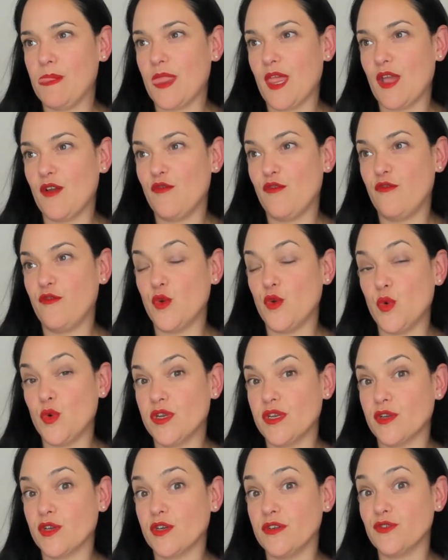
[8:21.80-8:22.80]
food
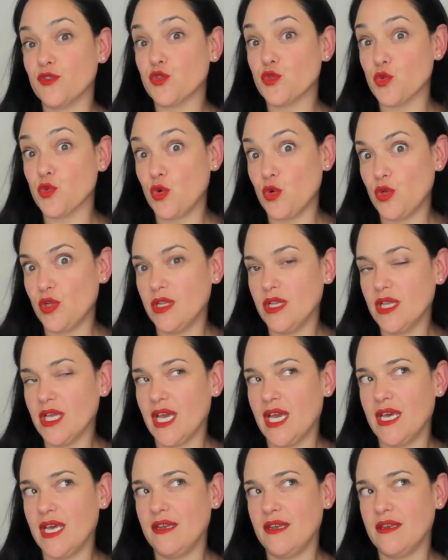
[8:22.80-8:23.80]
and control,
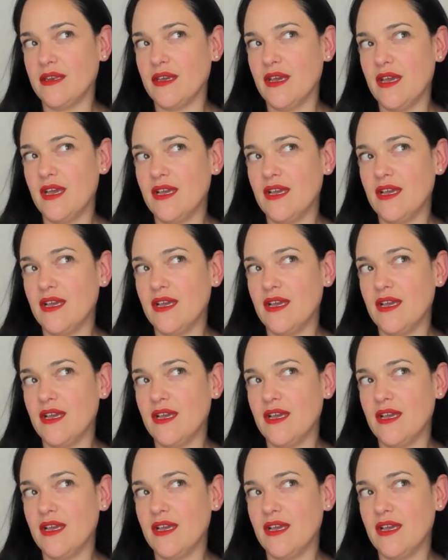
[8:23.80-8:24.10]
and